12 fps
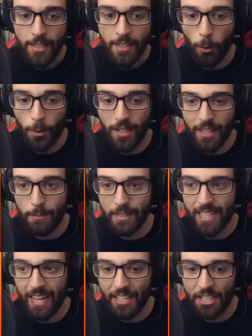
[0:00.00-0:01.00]
all the
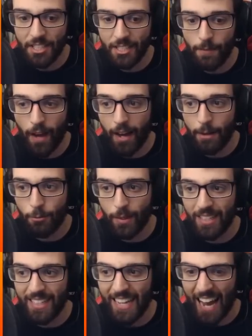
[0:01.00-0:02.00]
limitations that I
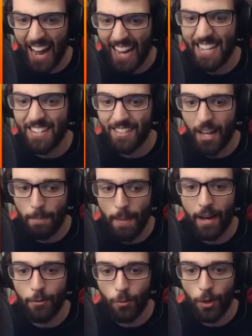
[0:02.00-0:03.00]
really hated
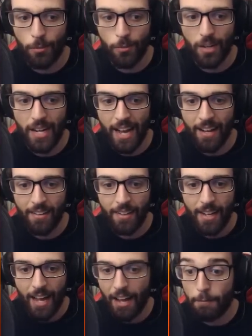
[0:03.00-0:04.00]
about Realm Royale
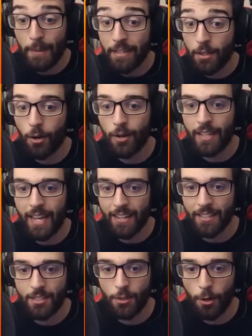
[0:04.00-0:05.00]
have been gone now.
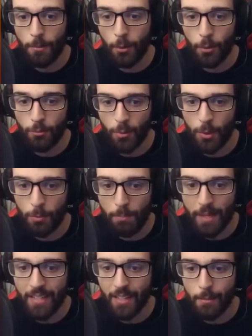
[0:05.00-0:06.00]
There's no more real
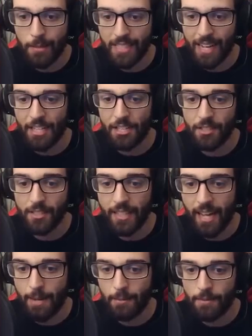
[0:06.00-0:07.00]
big limitations. The
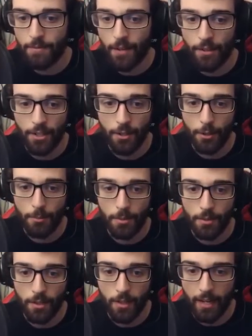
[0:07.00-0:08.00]
game is very
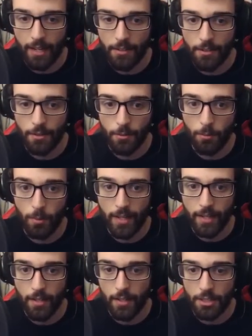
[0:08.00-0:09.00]
open. Alright, I don't know
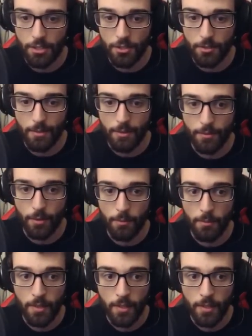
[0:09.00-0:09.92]
where that guy's shooting me from.